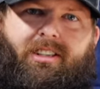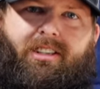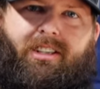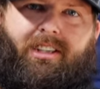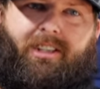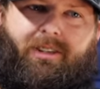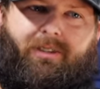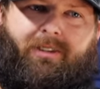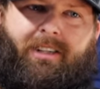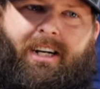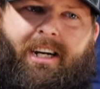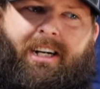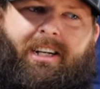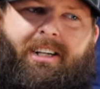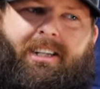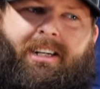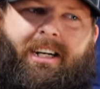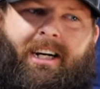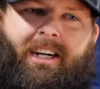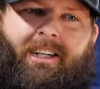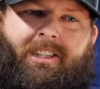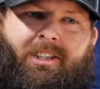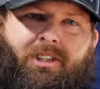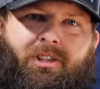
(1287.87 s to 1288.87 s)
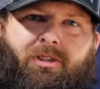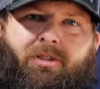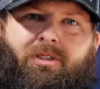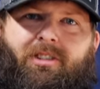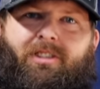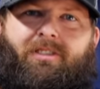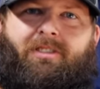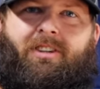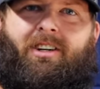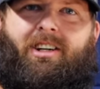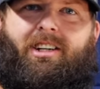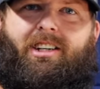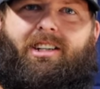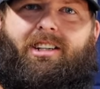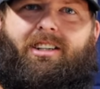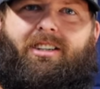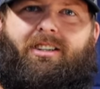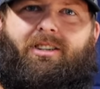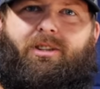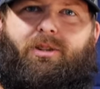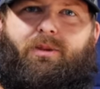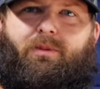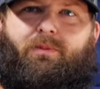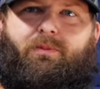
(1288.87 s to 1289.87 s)
Yeah, got to got to use it right.
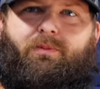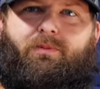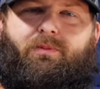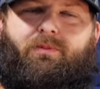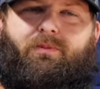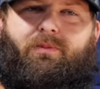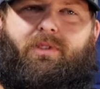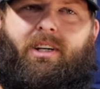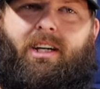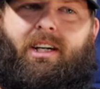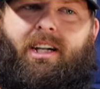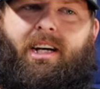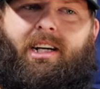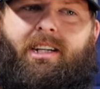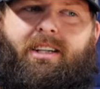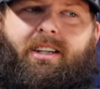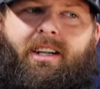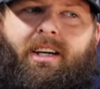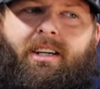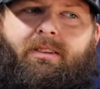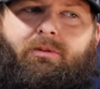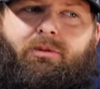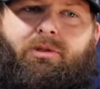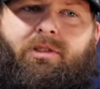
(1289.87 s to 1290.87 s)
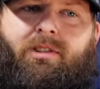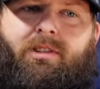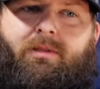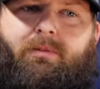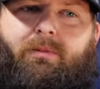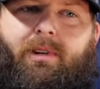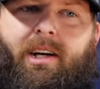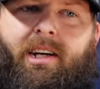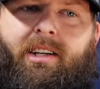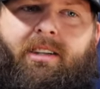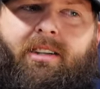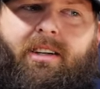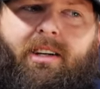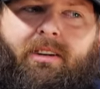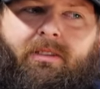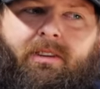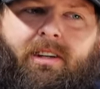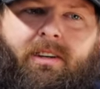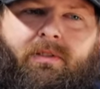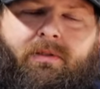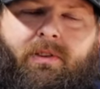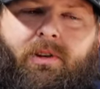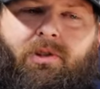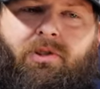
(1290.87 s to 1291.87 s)
Yeah. Um, and that that was the main thing when
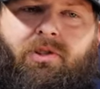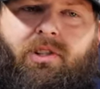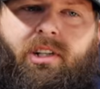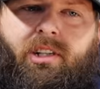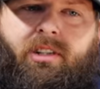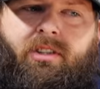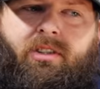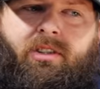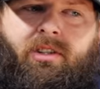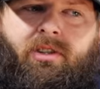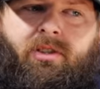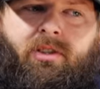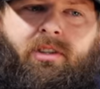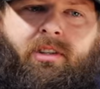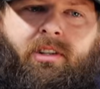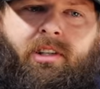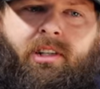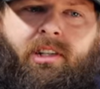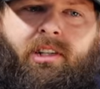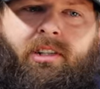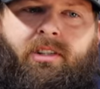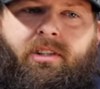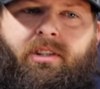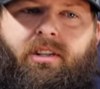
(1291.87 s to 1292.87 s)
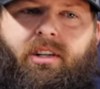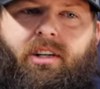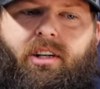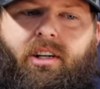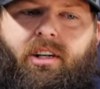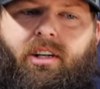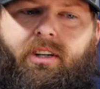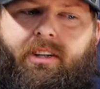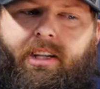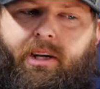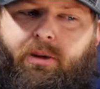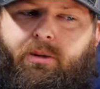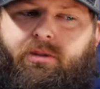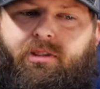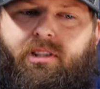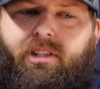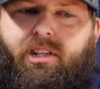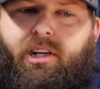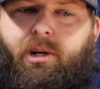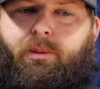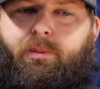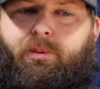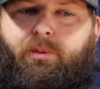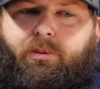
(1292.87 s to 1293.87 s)
I first got started here. There was a
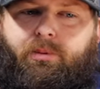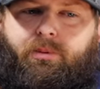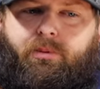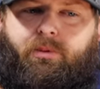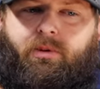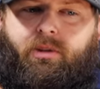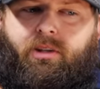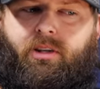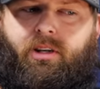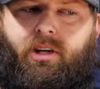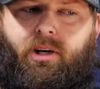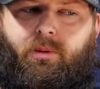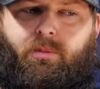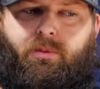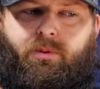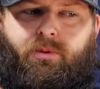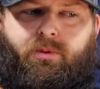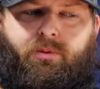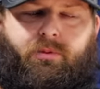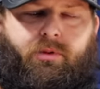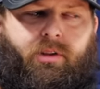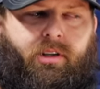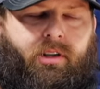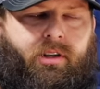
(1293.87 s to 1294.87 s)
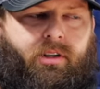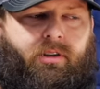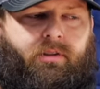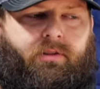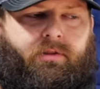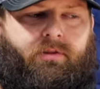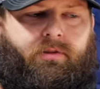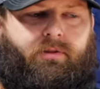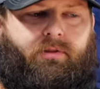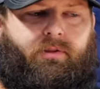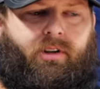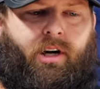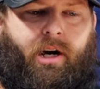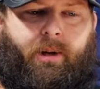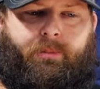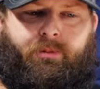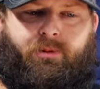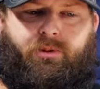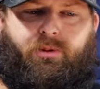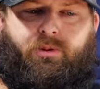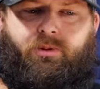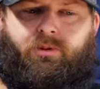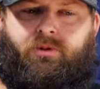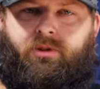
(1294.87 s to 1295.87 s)
couple couple of
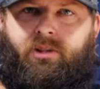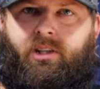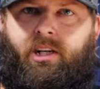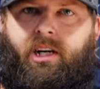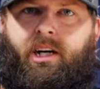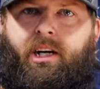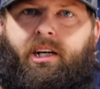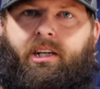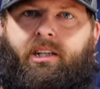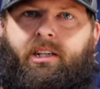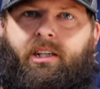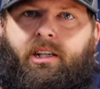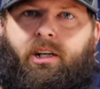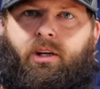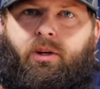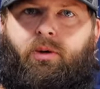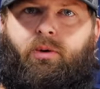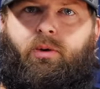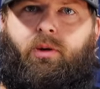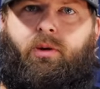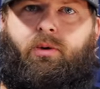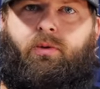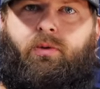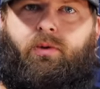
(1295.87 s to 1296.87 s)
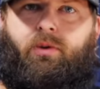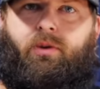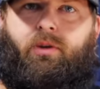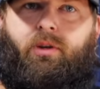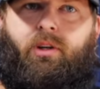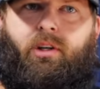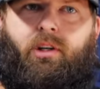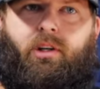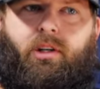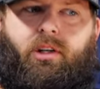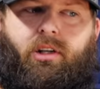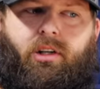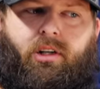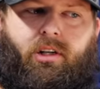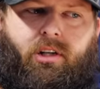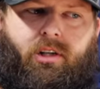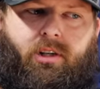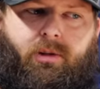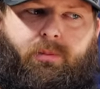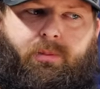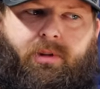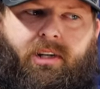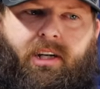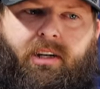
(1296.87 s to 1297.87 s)
obstacles that I had to go over.
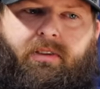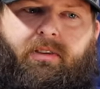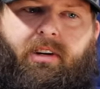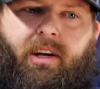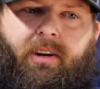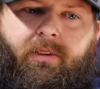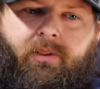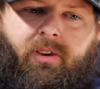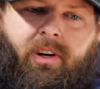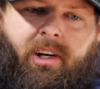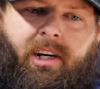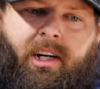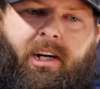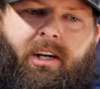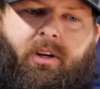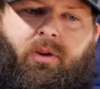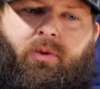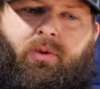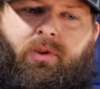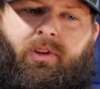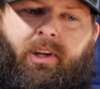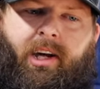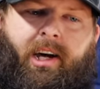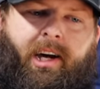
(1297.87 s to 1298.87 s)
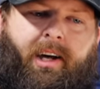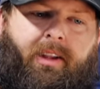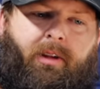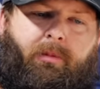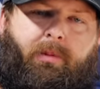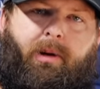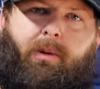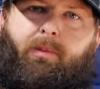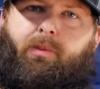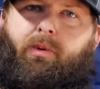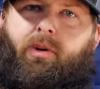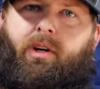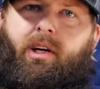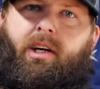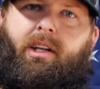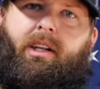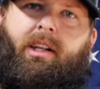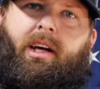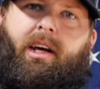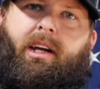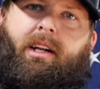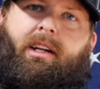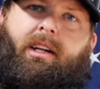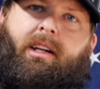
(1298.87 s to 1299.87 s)
Um, but even after I got over that, the people had
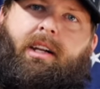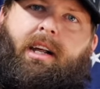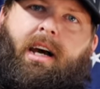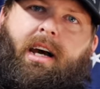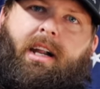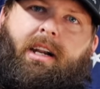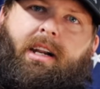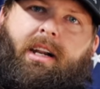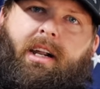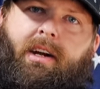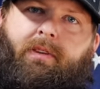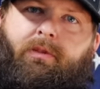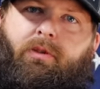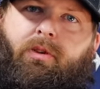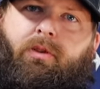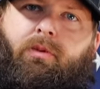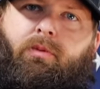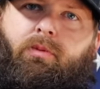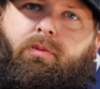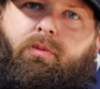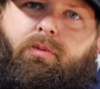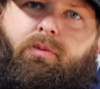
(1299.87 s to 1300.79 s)
that had never